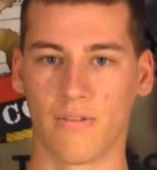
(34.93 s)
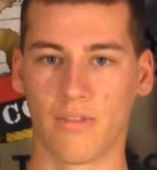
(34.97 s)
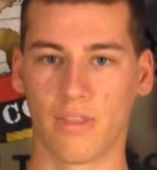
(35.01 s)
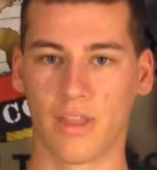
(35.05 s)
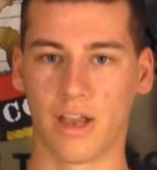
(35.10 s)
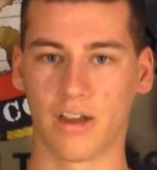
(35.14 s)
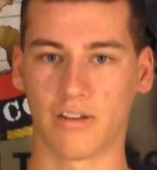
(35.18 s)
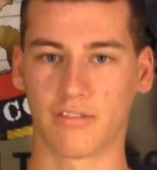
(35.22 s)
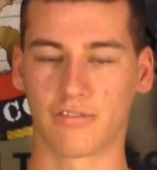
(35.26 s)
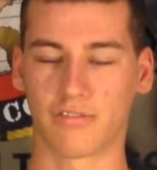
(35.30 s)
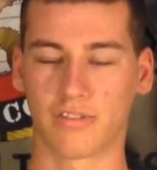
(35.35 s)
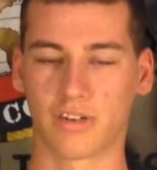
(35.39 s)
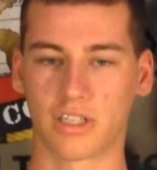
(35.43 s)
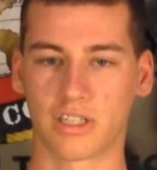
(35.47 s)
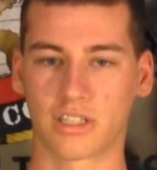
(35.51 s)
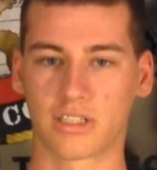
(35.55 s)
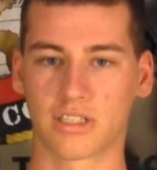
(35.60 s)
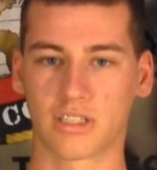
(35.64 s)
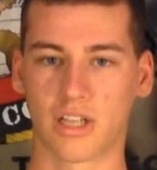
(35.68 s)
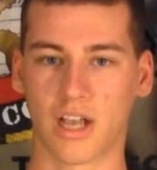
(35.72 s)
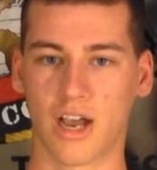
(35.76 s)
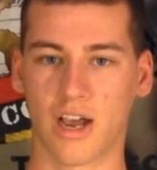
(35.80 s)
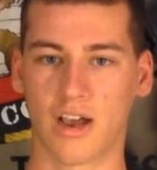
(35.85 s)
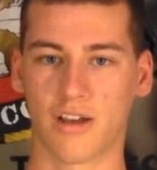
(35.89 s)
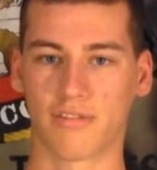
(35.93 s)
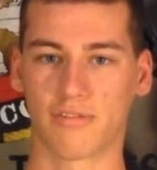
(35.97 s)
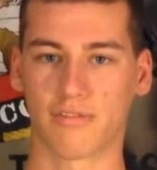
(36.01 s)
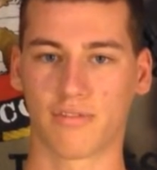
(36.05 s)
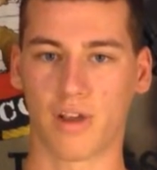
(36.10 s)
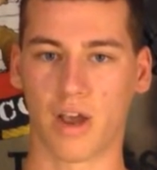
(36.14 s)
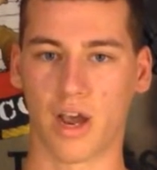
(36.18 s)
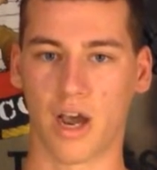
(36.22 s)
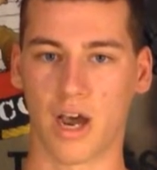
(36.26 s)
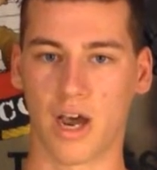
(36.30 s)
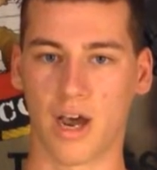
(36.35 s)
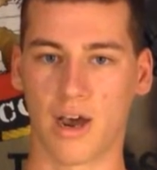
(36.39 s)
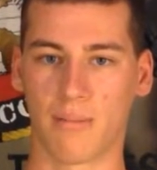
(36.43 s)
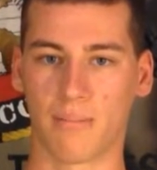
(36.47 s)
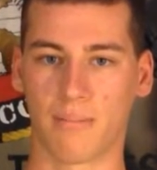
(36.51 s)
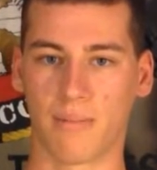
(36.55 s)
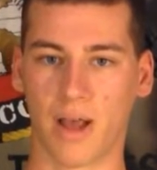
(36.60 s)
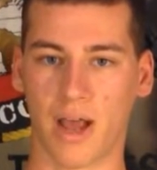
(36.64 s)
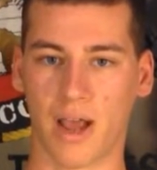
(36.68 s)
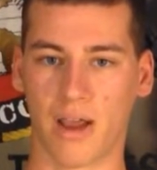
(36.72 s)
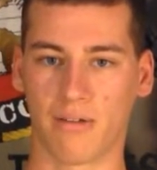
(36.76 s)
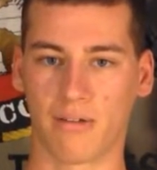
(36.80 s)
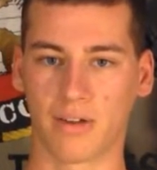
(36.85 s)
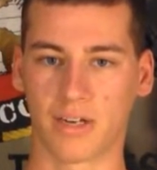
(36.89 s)
Now first off,
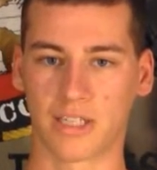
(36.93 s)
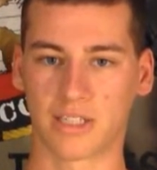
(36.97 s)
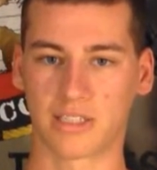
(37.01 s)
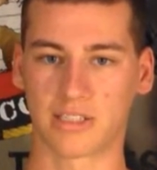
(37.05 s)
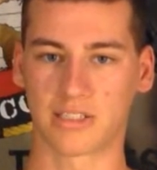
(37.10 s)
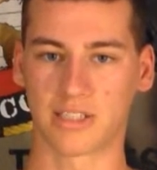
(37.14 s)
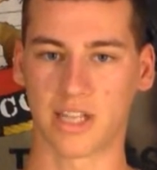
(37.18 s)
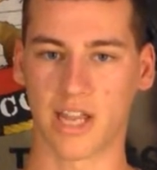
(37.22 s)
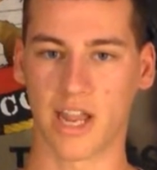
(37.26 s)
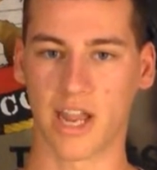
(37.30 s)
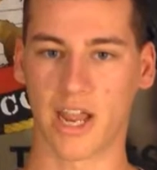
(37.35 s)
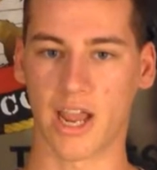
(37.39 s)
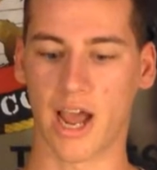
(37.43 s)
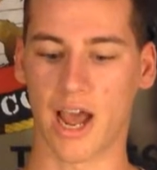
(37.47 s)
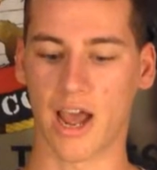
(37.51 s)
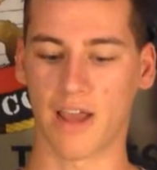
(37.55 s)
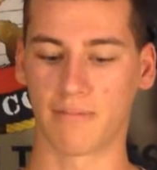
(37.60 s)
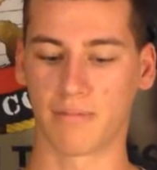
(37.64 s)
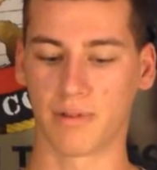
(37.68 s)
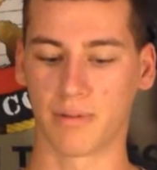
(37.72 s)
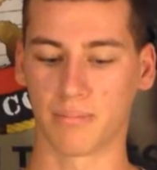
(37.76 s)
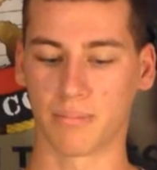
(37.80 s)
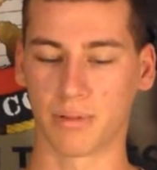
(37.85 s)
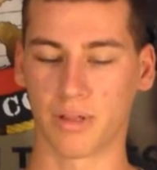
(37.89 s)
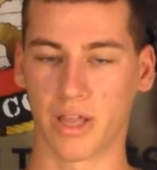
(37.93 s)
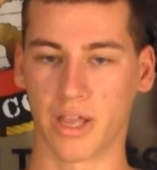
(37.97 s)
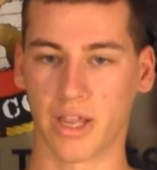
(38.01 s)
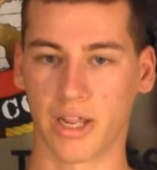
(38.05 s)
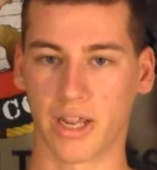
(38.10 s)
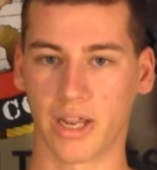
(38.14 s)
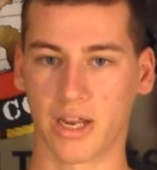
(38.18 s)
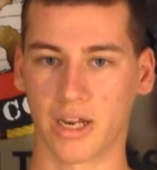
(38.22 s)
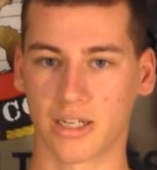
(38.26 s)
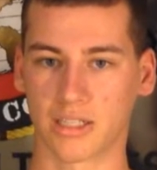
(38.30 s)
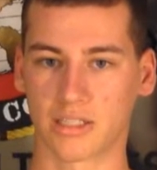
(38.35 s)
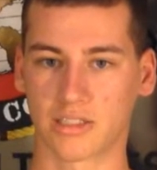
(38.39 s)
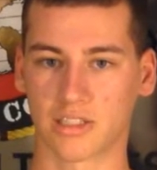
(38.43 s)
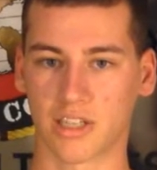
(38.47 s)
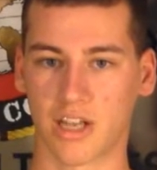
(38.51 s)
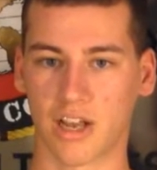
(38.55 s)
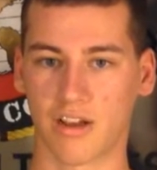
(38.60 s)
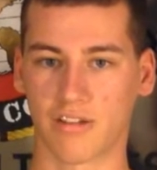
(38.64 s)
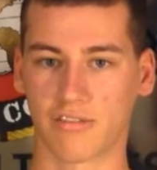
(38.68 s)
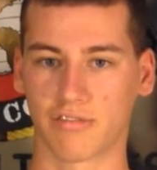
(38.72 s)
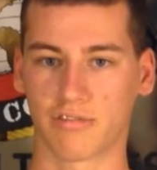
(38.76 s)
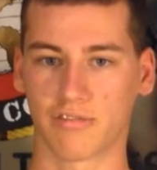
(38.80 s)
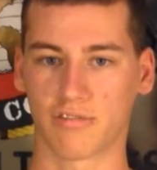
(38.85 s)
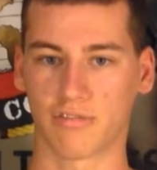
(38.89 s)
I want to say I've been playing
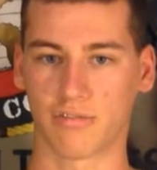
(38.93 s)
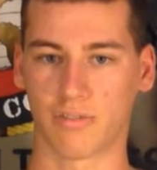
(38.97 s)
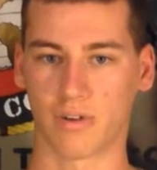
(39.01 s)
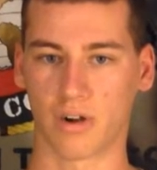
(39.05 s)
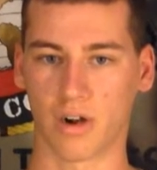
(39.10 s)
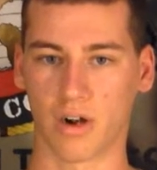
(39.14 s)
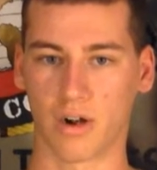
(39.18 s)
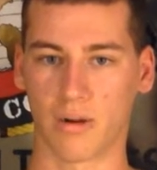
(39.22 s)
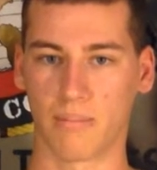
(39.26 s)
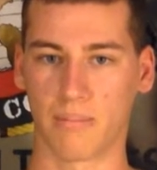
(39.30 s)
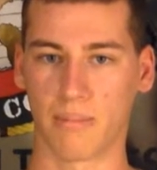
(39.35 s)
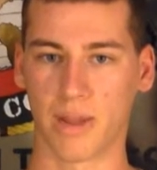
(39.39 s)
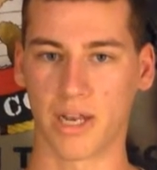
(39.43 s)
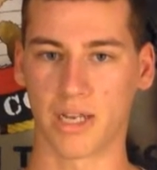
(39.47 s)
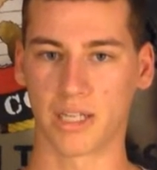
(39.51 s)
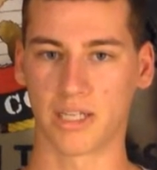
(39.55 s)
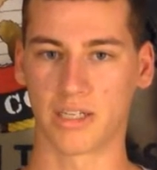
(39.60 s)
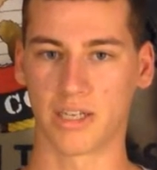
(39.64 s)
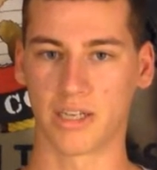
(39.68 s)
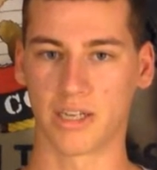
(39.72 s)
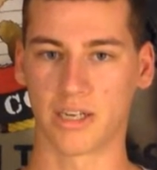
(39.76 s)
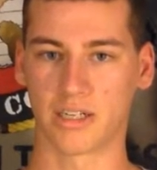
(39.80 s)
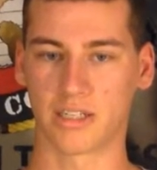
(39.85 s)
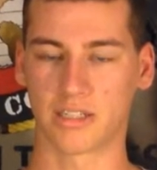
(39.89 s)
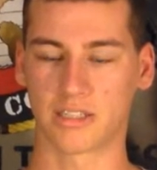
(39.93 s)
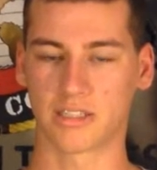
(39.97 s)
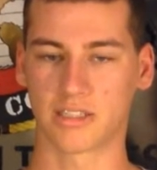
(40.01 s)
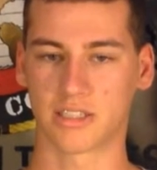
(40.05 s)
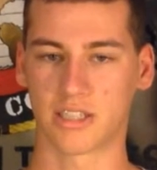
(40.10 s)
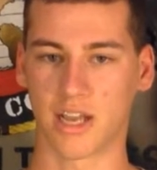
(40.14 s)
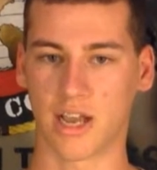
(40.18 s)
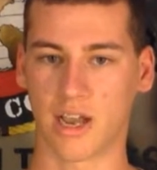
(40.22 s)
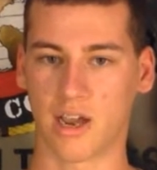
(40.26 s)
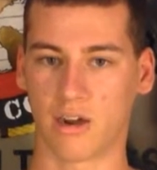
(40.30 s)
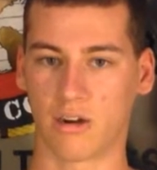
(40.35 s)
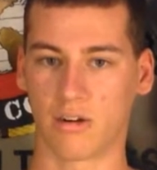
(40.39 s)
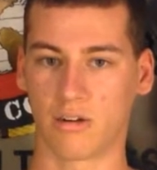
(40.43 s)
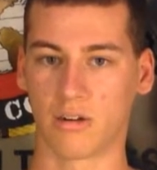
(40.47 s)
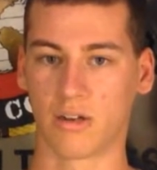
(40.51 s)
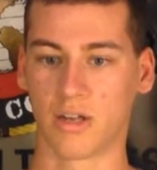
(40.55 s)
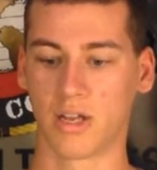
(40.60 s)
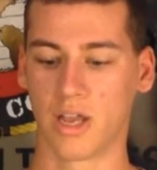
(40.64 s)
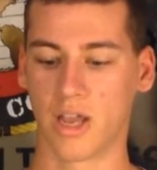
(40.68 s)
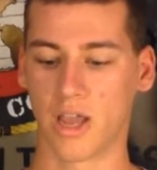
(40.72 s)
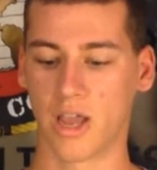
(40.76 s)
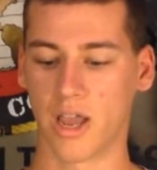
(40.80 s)
Airsoft for many years now,